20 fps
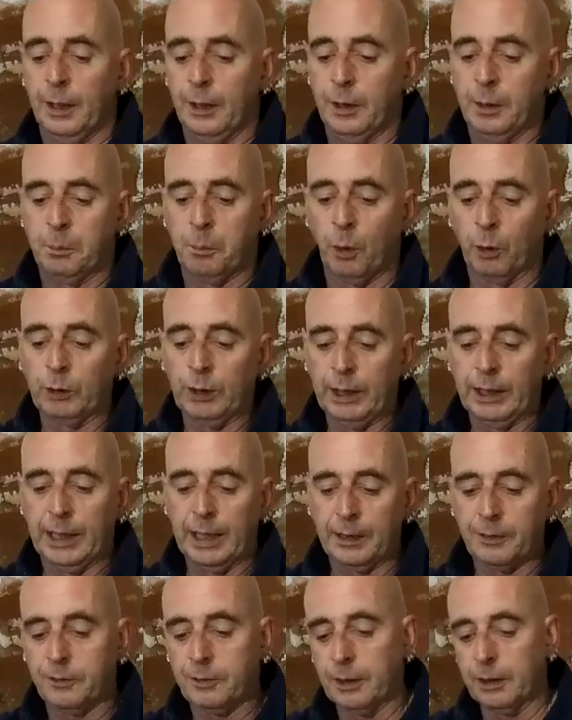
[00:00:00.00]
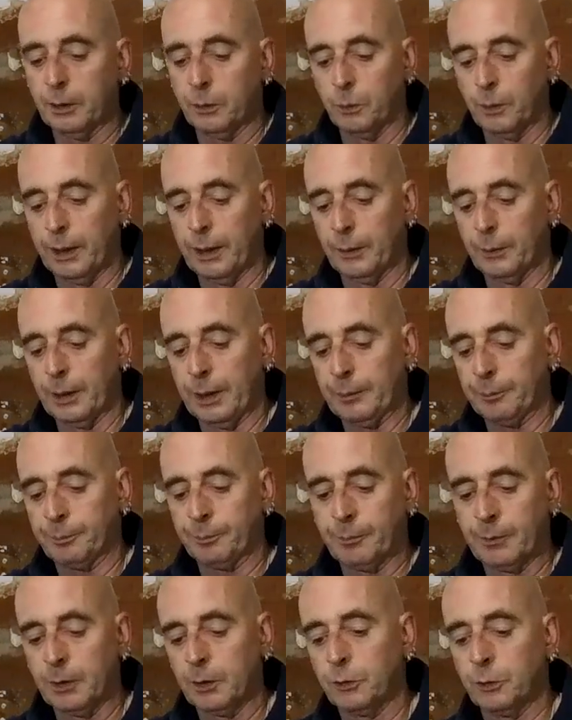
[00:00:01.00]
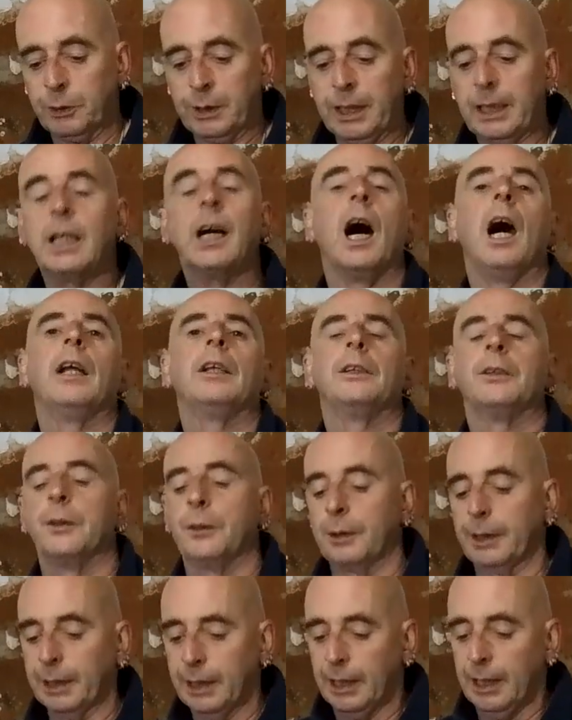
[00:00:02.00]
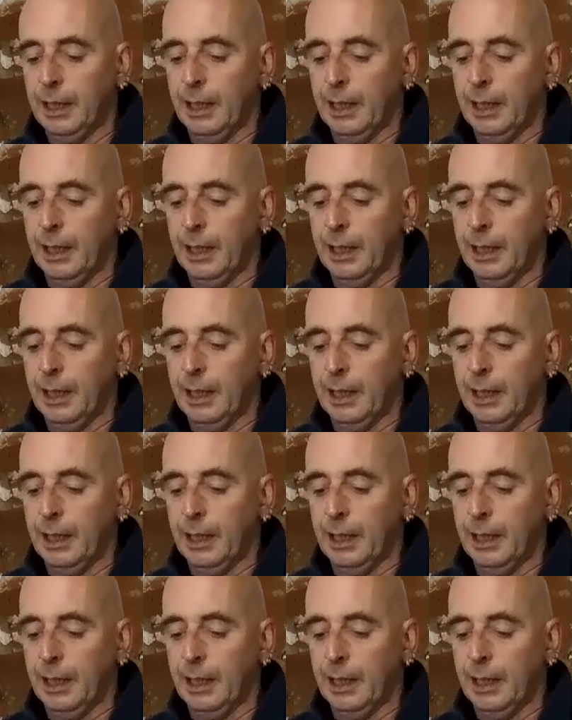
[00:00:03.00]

The body gets in the way of it, so you can't do it.